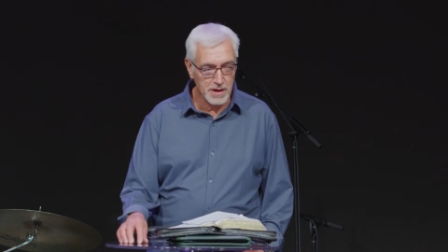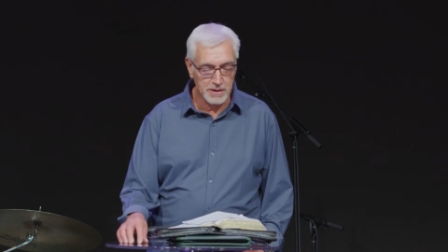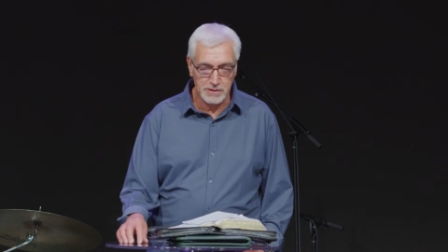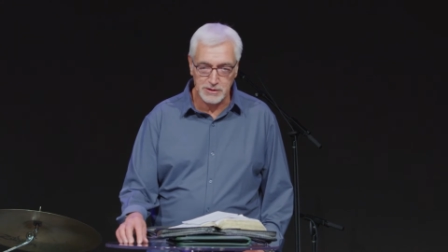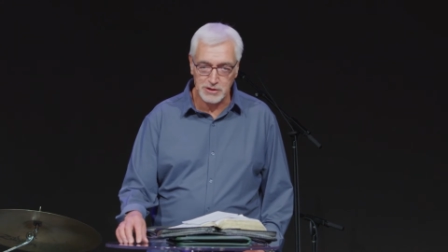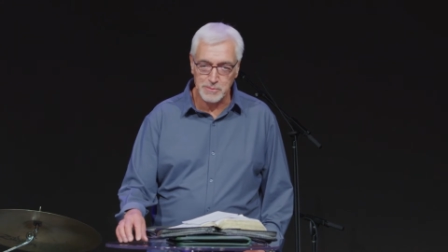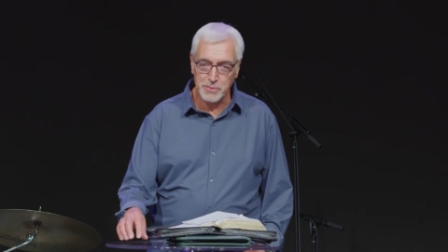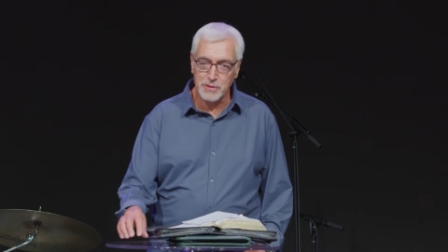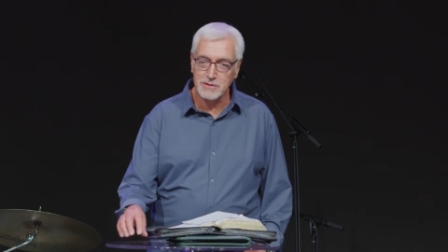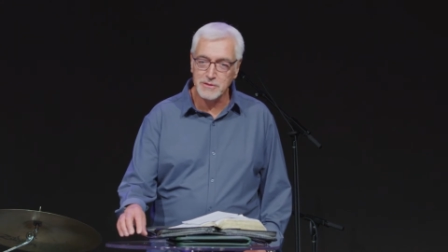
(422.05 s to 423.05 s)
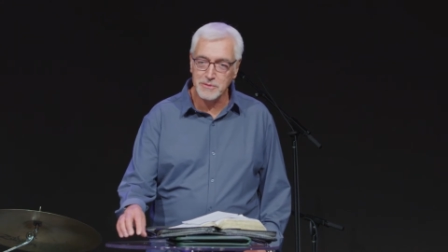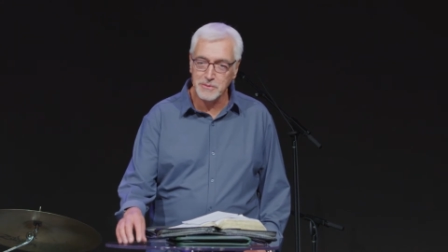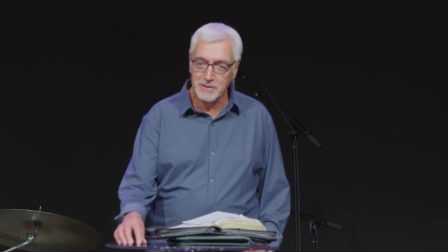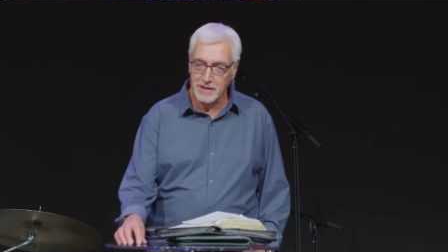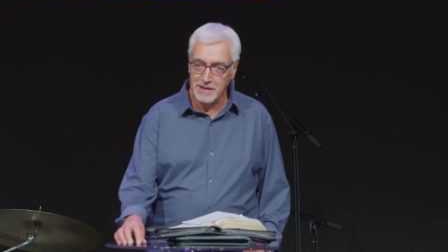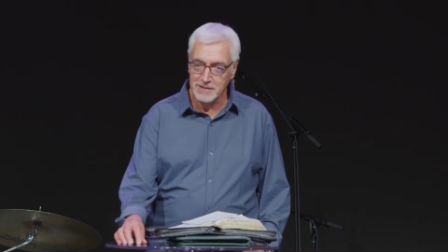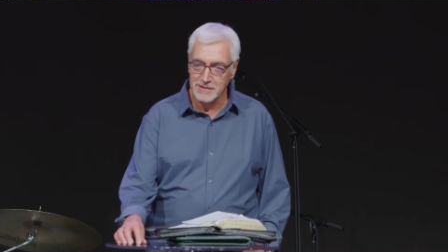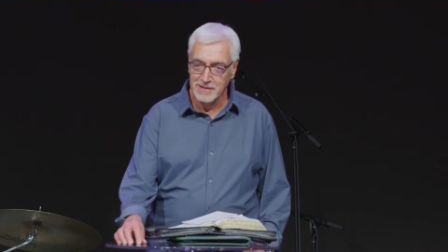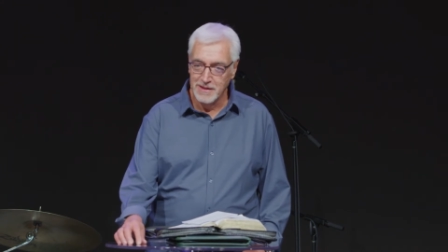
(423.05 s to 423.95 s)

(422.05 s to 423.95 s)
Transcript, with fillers: us. And He's going to put us through things.